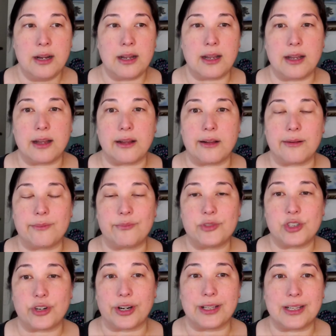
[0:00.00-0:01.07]
um,
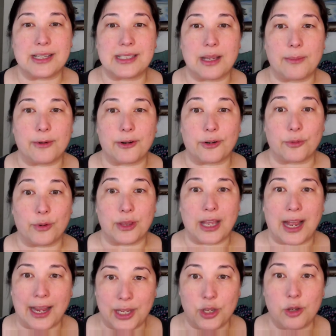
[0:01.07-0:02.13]
during the summer with
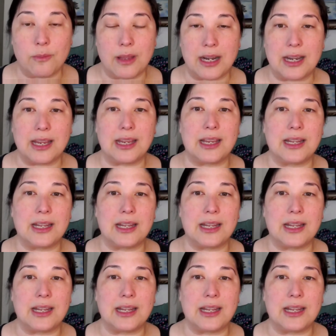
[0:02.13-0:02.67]
high humidity.